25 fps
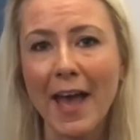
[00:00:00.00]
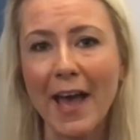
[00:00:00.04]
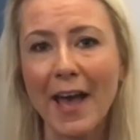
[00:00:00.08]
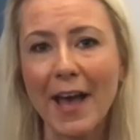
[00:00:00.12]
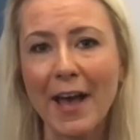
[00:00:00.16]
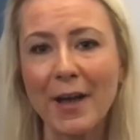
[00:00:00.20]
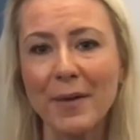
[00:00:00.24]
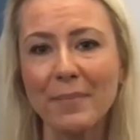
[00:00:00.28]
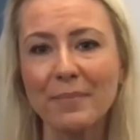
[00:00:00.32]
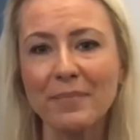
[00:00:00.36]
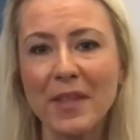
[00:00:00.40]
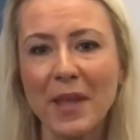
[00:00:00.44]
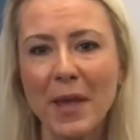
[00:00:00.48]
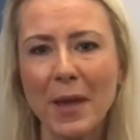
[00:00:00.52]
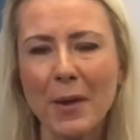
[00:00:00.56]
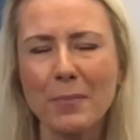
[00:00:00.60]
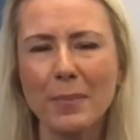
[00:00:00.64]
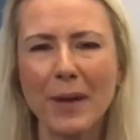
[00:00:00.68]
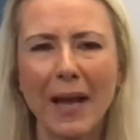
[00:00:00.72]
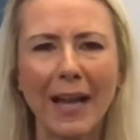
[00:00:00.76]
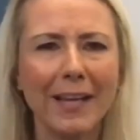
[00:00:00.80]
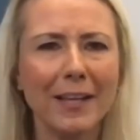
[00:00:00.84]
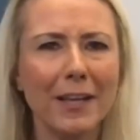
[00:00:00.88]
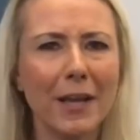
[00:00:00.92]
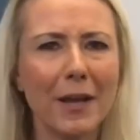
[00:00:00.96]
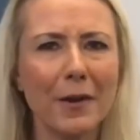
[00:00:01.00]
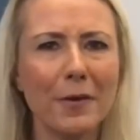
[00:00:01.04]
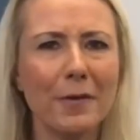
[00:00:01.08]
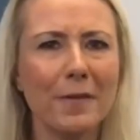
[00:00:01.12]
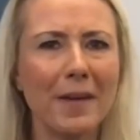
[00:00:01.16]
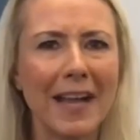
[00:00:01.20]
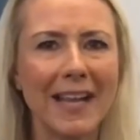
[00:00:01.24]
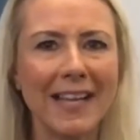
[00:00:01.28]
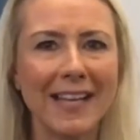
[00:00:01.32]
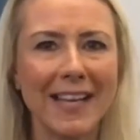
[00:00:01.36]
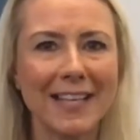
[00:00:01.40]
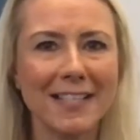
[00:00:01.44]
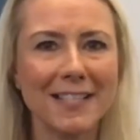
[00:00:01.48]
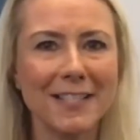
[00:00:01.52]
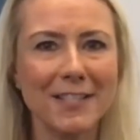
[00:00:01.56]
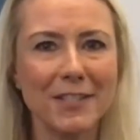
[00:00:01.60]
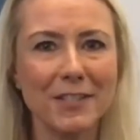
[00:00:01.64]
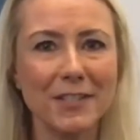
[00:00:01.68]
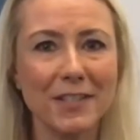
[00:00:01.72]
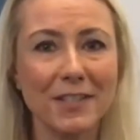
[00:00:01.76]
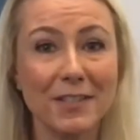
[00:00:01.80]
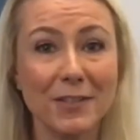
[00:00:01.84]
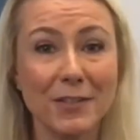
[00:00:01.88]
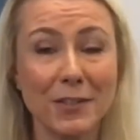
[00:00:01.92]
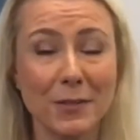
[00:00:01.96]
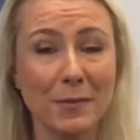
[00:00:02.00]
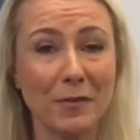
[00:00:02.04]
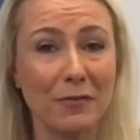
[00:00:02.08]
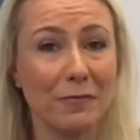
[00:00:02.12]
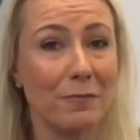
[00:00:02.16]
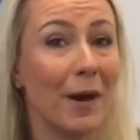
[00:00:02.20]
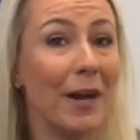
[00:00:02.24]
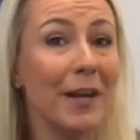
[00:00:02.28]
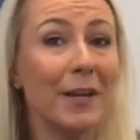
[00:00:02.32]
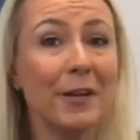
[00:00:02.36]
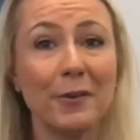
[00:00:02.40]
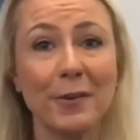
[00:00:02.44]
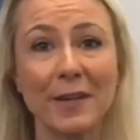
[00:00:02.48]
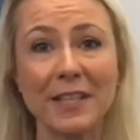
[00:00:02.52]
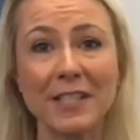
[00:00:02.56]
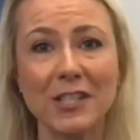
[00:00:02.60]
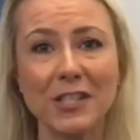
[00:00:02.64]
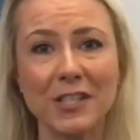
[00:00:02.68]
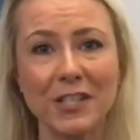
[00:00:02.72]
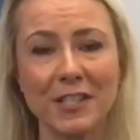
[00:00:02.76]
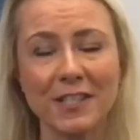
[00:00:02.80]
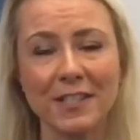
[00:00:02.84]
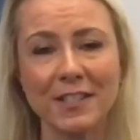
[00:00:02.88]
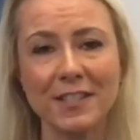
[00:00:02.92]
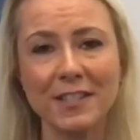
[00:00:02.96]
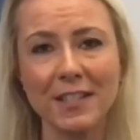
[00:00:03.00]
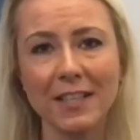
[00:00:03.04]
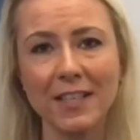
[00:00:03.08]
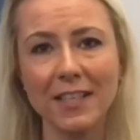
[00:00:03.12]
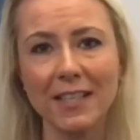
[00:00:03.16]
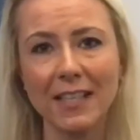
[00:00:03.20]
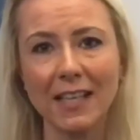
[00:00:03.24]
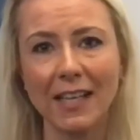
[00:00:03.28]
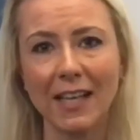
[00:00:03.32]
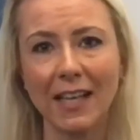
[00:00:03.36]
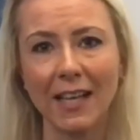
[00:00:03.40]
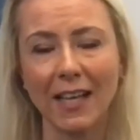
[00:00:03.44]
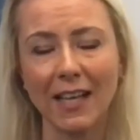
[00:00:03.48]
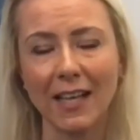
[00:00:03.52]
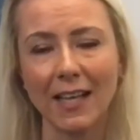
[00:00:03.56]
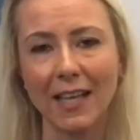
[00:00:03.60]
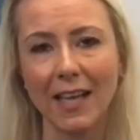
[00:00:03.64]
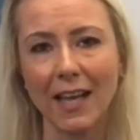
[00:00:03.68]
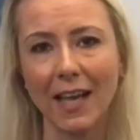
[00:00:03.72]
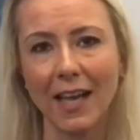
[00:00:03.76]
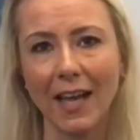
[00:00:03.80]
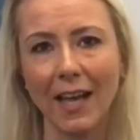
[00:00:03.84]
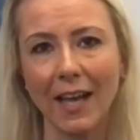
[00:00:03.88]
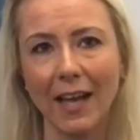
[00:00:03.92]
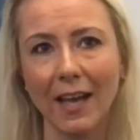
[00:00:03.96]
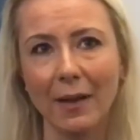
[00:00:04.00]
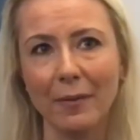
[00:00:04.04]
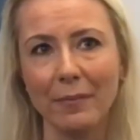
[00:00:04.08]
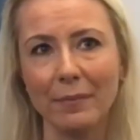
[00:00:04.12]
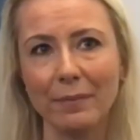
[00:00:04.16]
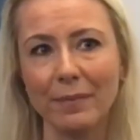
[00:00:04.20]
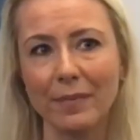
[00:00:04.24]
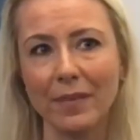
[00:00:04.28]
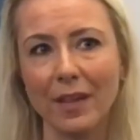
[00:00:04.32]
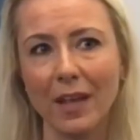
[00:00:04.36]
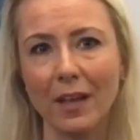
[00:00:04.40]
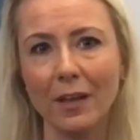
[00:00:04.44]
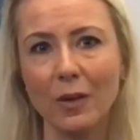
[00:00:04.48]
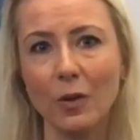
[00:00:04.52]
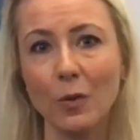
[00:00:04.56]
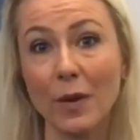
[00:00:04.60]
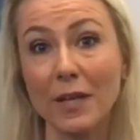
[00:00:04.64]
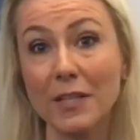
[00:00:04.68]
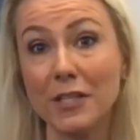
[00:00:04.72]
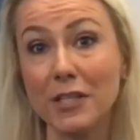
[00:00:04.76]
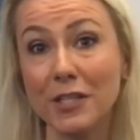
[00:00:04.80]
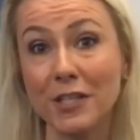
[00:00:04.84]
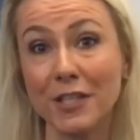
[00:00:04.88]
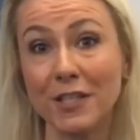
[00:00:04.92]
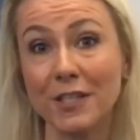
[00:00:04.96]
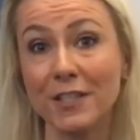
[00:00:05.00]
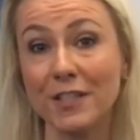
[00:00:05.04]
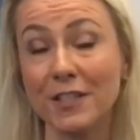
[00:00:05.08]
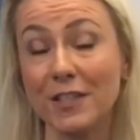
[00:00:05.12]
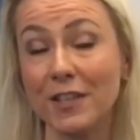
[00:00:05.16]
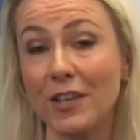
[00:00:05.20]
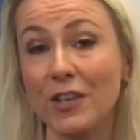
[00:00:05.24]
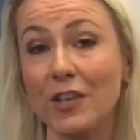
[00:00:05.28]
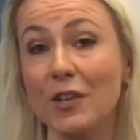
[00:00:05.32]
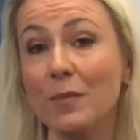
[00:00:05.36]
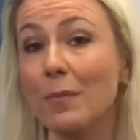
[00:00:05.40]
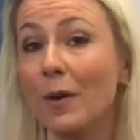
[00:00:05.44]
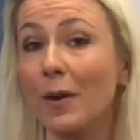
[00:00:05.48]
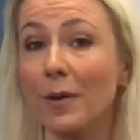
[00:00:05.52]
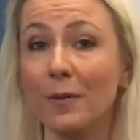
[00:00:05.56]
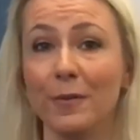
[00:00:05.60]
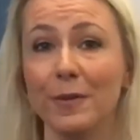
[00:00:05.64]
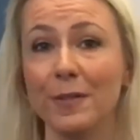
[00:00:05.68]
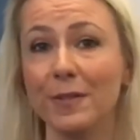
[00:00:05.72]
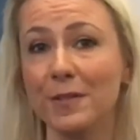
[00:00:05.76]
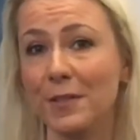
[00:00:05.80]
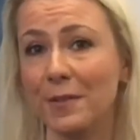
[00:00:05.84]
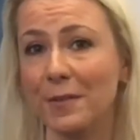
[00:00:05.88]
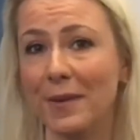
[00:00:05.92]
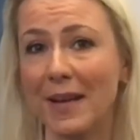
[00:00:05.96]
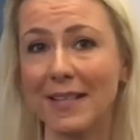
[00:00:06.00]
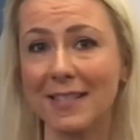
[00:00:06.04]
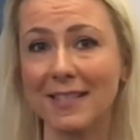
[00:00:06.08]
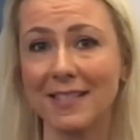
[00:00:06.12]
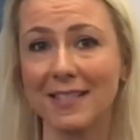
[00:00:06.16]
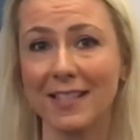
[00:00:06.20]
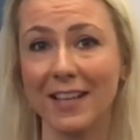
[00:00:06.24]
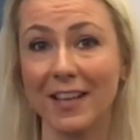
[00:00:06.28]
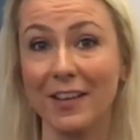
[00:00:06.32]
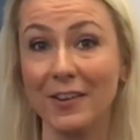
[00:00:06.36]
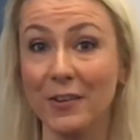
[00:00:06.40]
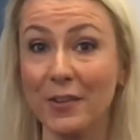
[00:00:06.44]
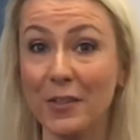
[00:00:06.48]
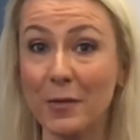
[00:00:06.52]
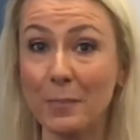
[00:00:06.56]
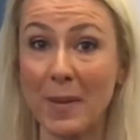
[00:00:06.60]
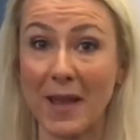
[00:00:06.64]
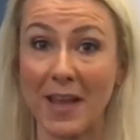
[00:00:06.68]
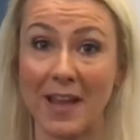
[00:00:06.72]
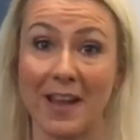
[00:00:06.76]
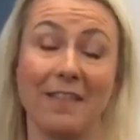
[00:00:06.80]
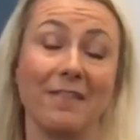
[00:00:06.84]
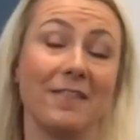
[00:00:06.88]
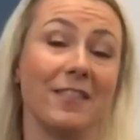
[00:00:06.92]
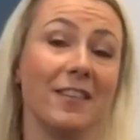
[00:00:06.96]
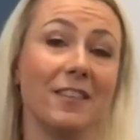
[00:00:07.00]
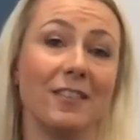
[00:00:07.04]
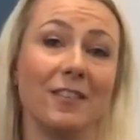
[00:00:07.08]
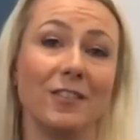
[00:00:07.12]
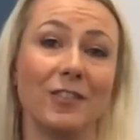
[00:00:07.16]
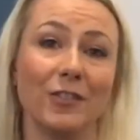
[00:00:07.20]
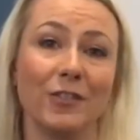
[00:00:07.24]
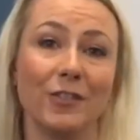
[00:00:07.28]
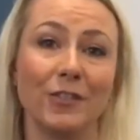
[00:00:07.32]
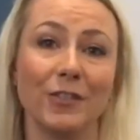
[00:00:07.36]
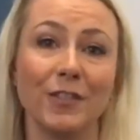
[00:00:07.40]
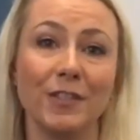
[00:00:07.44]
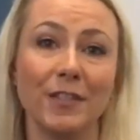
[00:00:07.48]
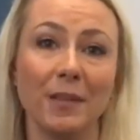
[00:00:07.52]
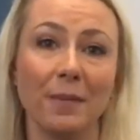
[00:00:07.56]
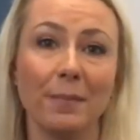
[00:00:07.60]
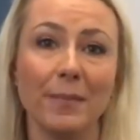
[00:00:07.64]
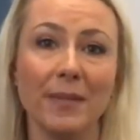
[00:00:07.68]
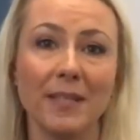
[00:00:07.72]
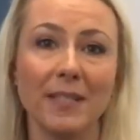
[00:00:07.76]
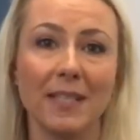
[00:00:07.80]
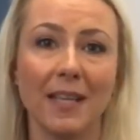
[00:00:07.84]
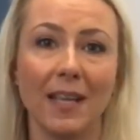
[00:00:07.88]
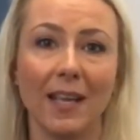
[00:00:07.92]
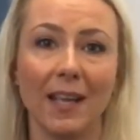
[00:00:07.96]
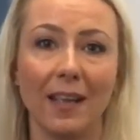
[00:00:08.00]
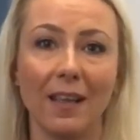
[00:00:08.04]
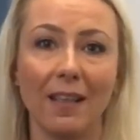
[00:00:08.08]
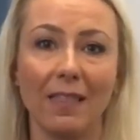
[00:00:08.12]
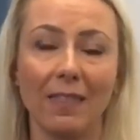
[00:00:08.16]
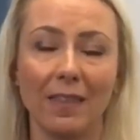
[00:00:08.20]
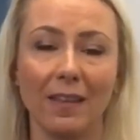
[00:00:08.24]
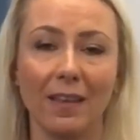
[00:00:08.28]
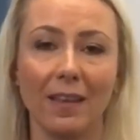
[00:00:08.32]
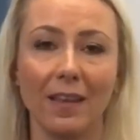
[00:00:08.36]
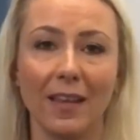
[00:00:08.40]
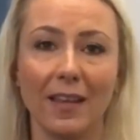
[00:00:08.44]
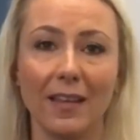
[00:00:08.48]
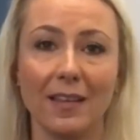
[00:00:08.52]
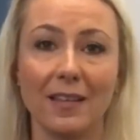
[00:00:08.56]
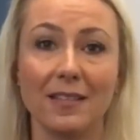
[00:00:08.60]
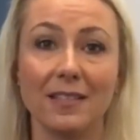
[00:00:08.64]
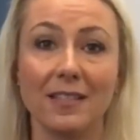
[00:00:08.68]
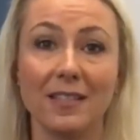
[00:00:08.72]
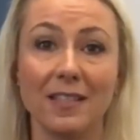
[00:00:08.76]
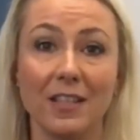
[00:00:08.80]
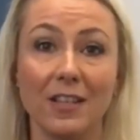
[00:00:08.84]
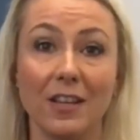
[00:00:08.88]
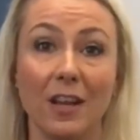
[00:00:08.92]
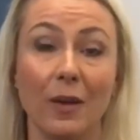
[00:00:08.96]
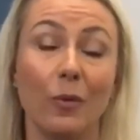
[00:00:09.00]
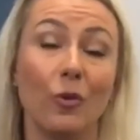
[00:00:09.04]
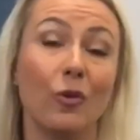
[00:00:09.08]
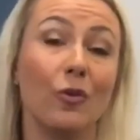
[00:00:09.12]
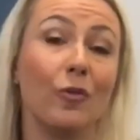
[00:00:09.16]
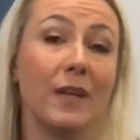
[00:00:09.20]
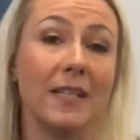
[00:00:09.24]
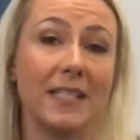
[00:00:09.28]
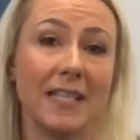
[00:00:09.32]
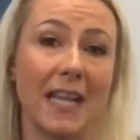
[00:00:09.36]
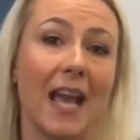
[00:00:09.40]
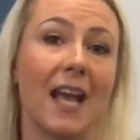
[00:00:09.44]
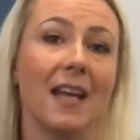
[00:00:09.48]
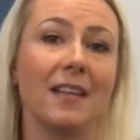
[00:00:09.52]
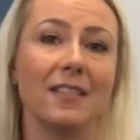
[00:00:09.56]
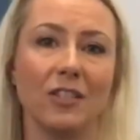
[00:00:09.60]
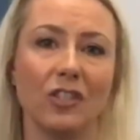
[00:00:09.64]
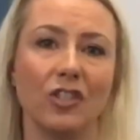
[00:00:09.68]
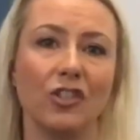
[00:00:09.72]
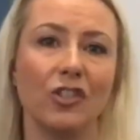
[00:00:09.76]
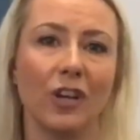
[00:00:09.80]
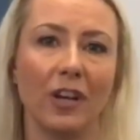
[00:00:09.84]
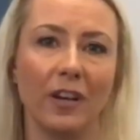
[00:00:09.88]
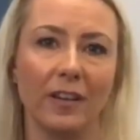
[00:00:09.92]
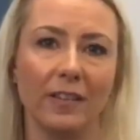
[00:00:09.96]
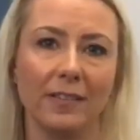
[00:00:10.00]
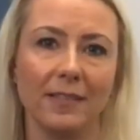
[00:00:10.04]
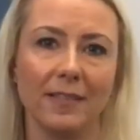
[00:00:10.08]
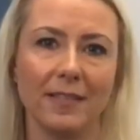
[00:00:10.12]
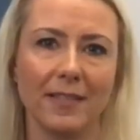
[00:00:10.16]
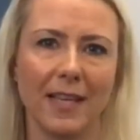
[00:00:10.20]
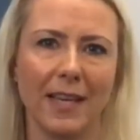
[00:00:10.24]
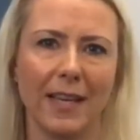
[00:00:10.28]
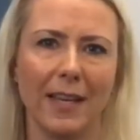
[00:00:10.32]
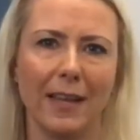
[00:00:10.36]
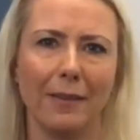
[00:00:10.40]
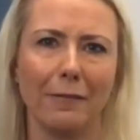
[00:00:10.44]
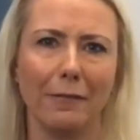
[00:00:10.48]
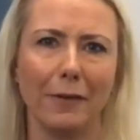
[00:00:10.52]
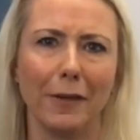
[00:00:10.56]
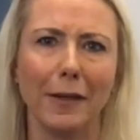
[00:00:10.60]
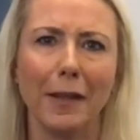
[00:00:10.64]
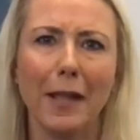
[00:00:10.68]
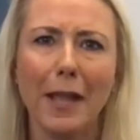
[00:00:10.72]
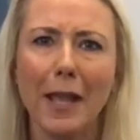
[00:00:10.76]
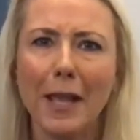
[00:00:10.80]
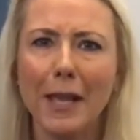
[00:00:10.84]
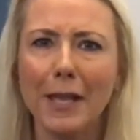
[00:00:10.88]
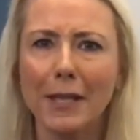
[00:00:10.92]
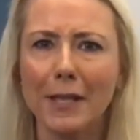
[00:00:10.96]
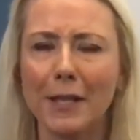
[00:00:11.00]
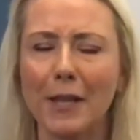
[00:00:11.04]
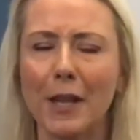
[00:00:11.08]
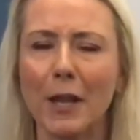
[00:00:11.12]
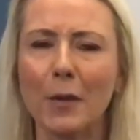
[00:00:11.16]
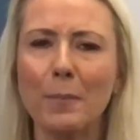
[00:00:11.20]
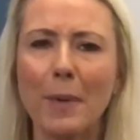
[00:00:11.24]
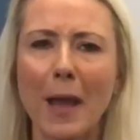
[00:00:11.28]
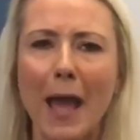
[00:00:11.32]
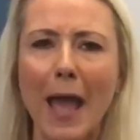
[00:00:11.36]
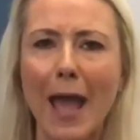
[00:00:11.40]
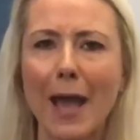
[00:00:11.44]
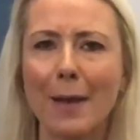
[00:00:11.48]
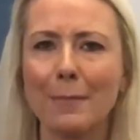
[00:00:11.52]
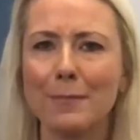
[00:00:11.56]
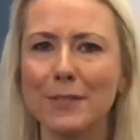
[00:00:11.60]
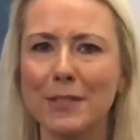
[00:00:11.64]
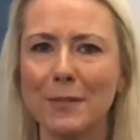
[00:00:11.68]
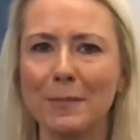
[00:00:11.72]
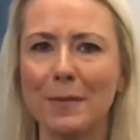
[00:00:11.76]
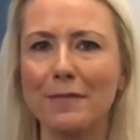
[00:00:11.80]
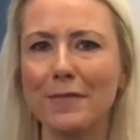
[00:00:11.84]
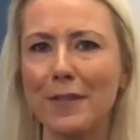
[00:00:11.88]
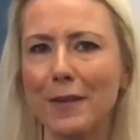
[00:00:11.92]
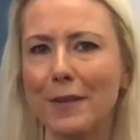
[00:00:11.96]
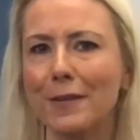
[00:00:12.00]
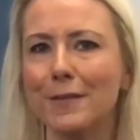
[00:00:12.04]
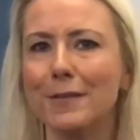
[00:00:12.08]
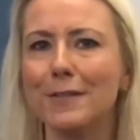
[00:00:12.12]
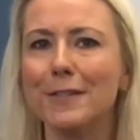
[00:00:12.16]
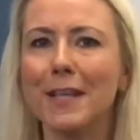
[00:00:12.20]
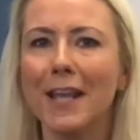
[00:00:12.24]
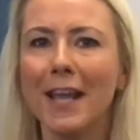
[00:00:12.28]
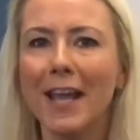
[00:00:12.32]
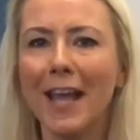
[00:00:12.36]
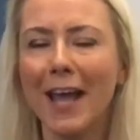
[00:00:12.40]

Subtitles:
But I know, I guess, some of my questions certainly are questions that you might want to ask another parent or somebody that is, you know, already has a child here, and you know, perhaps some of those